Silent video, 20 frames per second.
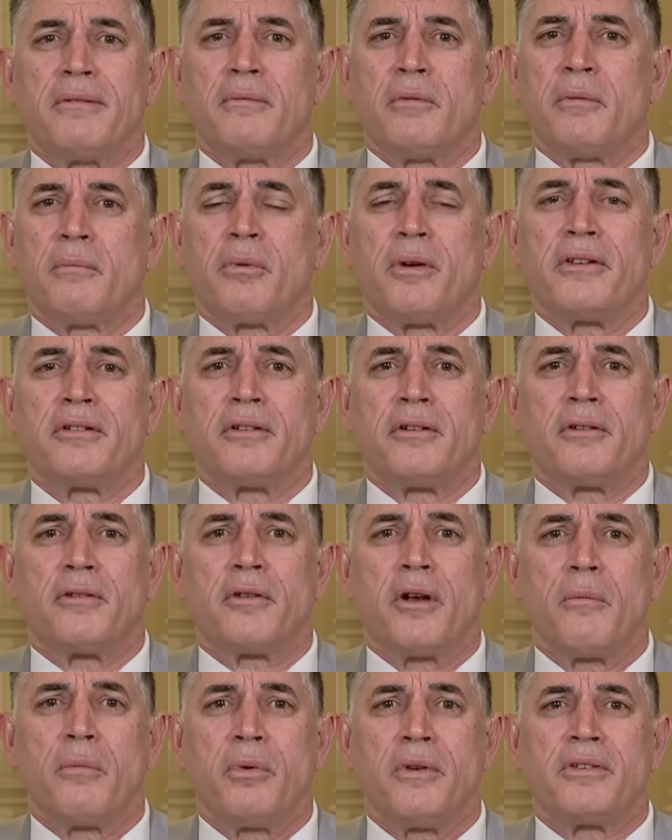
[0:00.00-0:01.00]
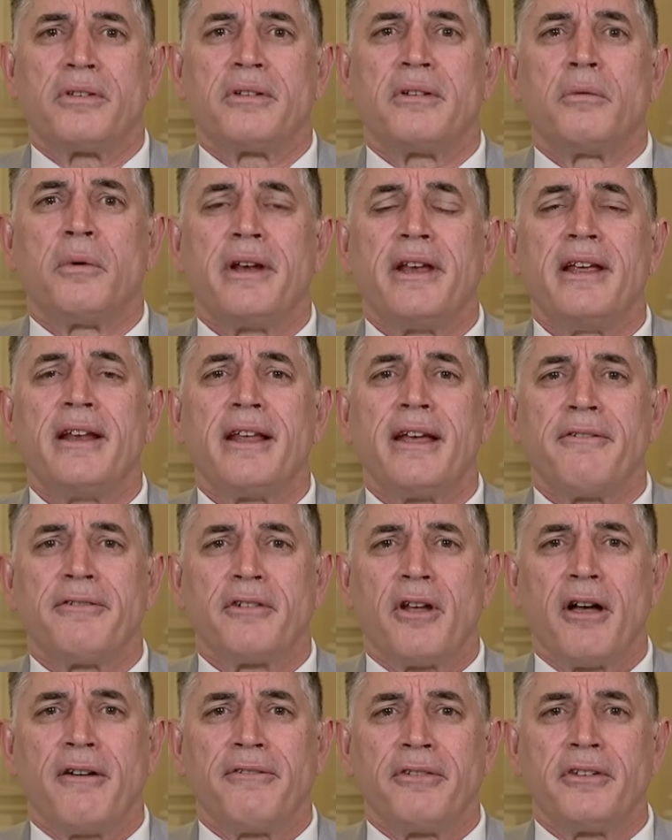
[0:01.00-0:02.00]
When President Trump was, when he
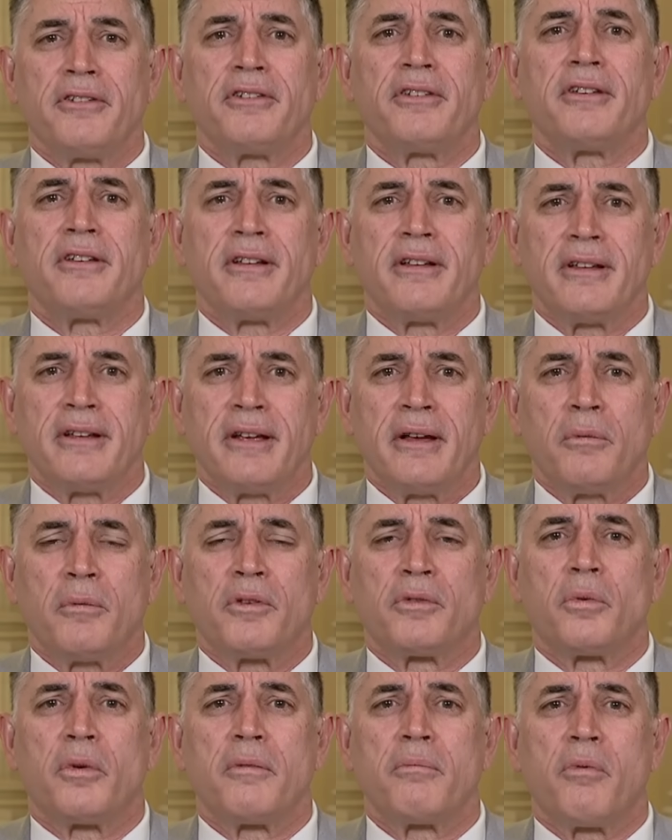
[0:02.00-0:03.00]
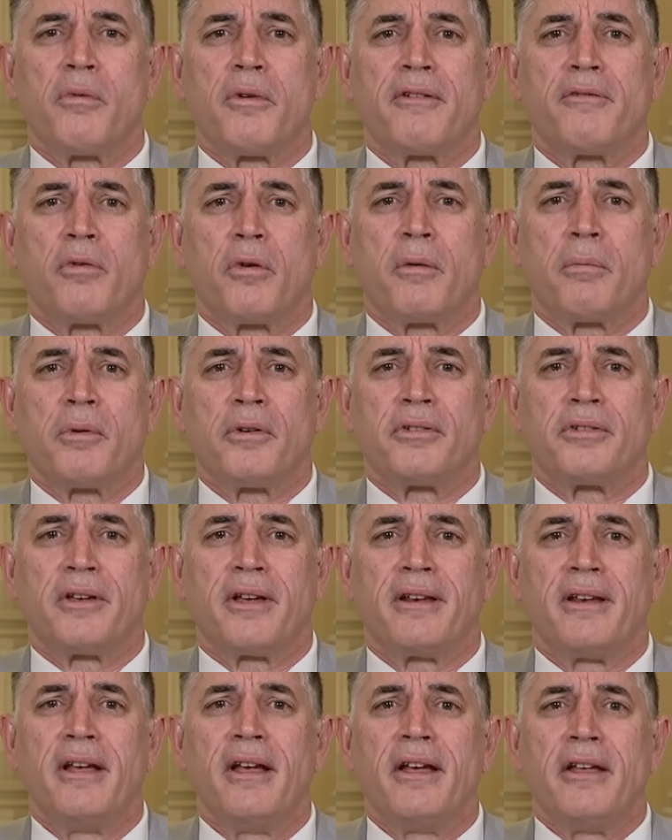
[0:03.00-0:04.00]
left office, it was one point four
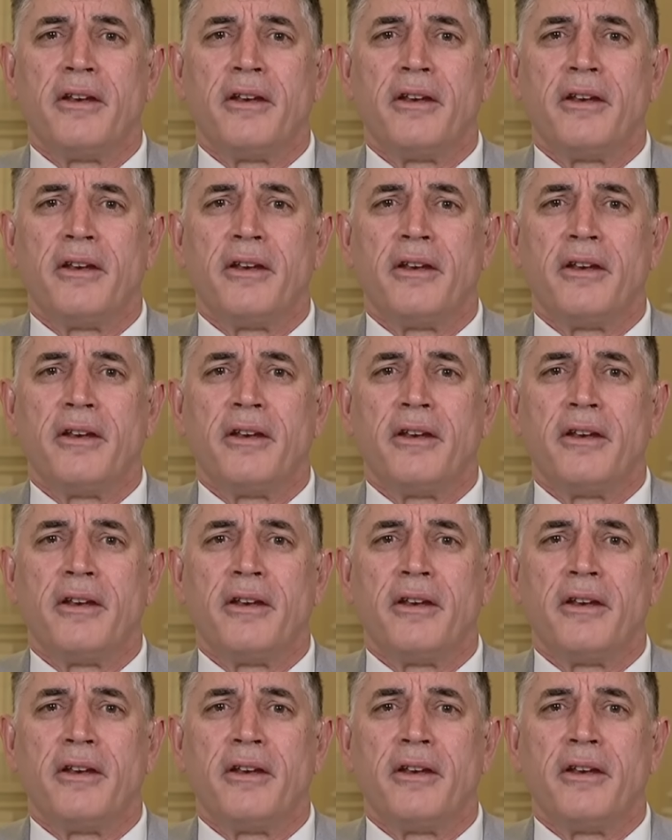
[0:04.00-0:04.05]
percent.